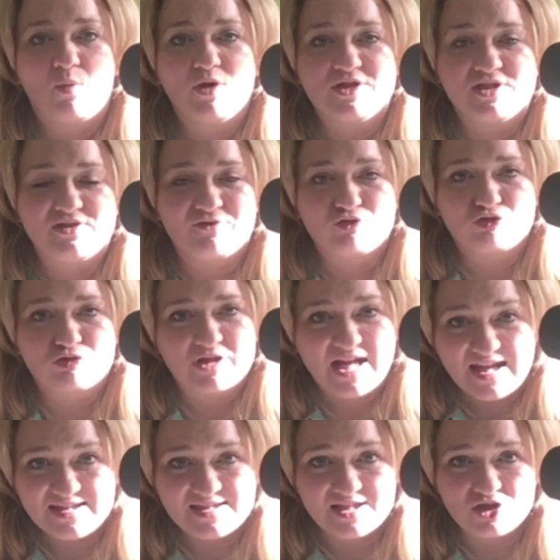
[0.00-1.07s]
once you've
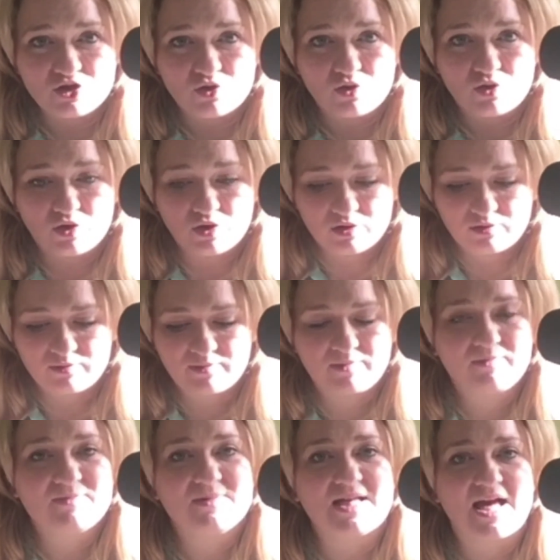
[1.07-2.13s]
created your
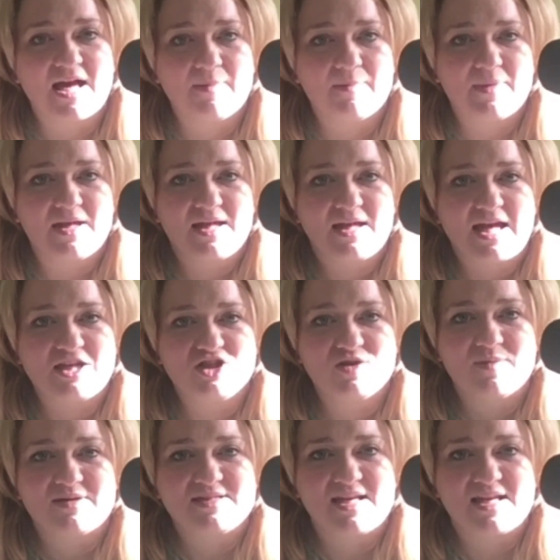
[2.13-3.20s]
HTML,
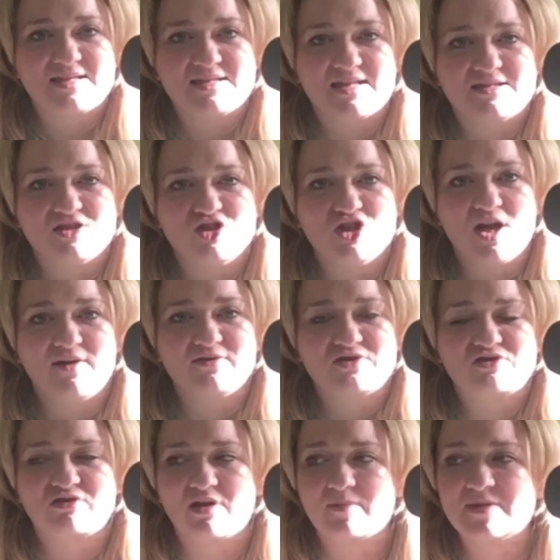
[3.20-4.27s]
CSS and
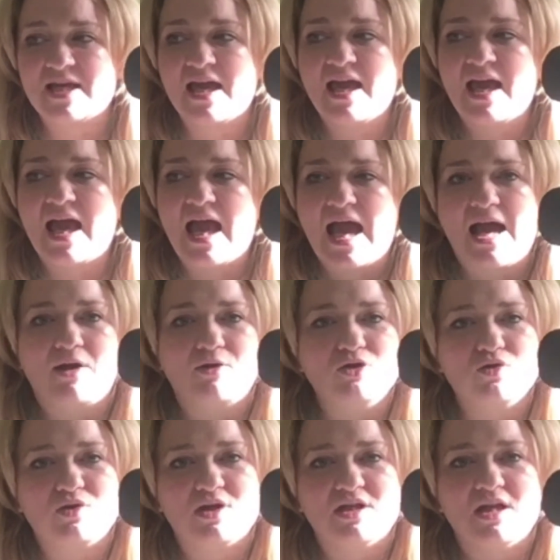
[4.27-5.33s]
JavaScript, how
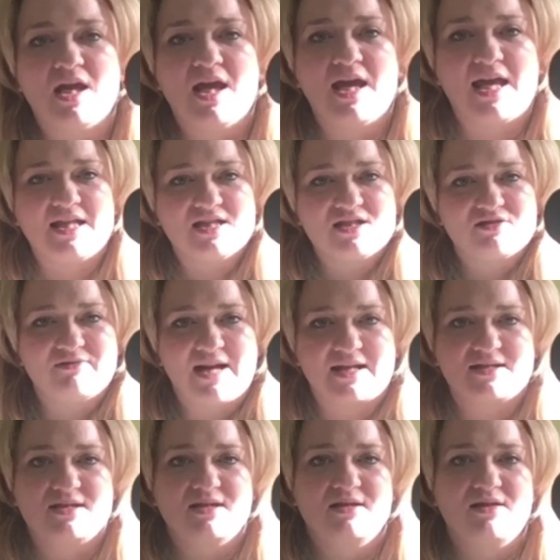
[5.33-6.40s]
you can
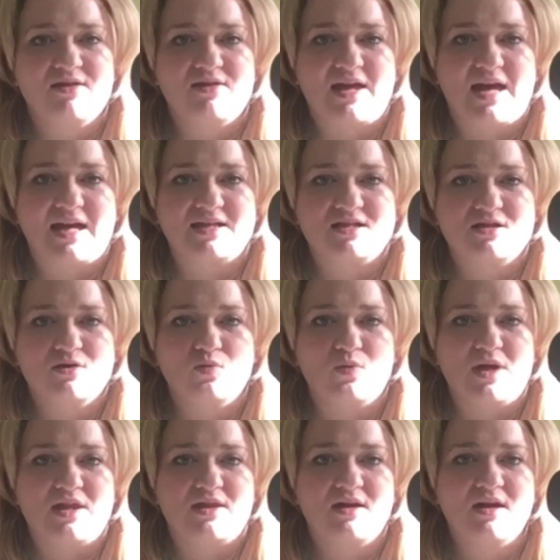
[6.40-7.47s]
interact that
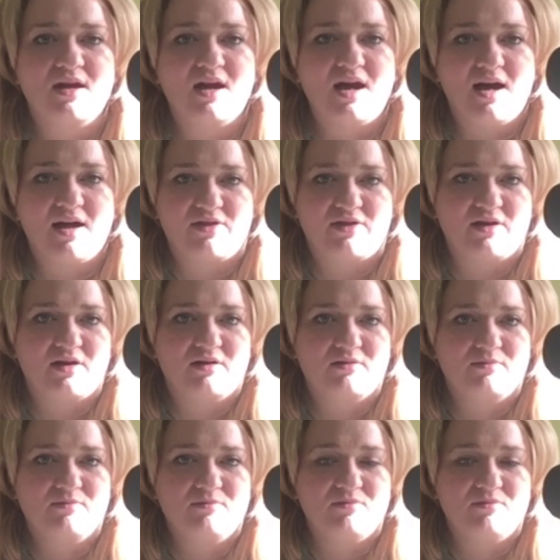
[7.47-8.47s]
with other